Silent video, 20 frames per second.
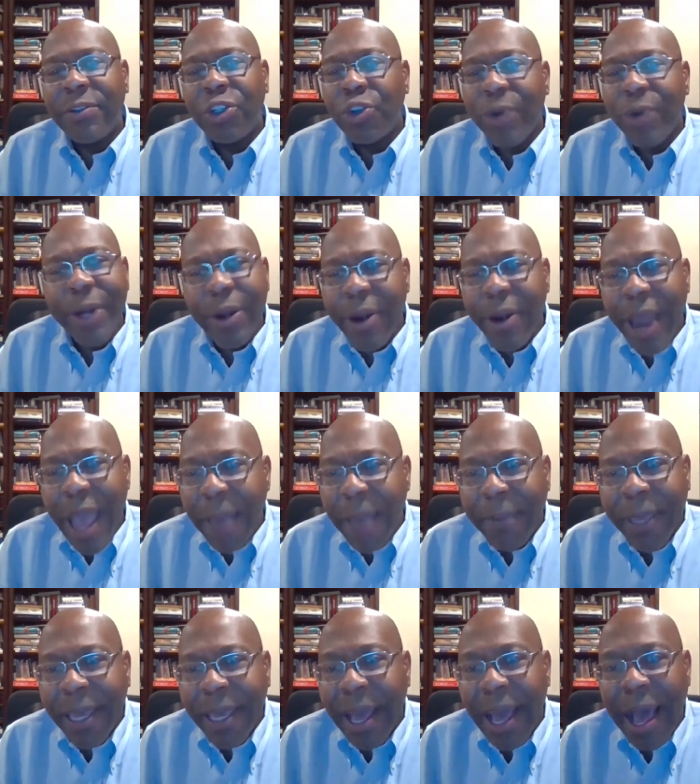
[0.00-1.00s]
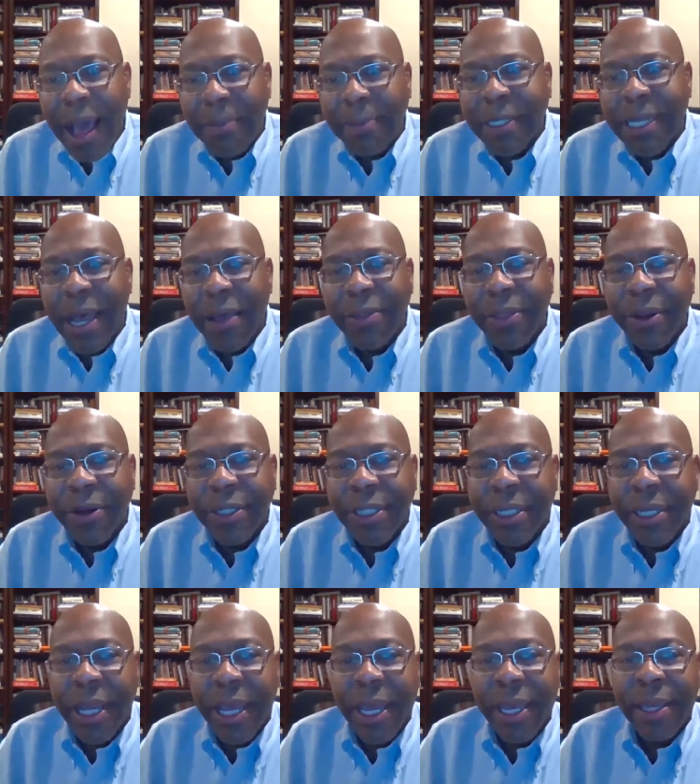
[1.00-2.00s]
trigger-happy cops out there
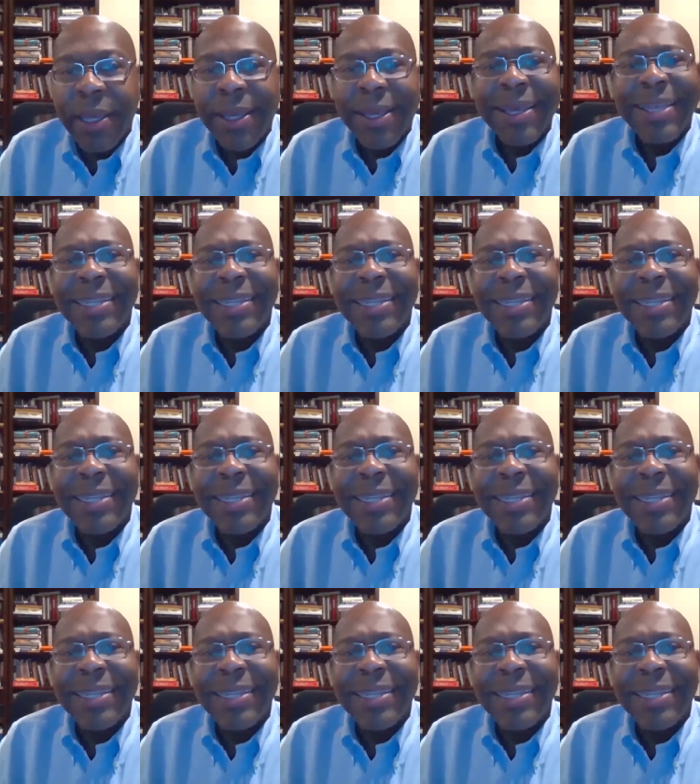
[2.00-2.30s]
today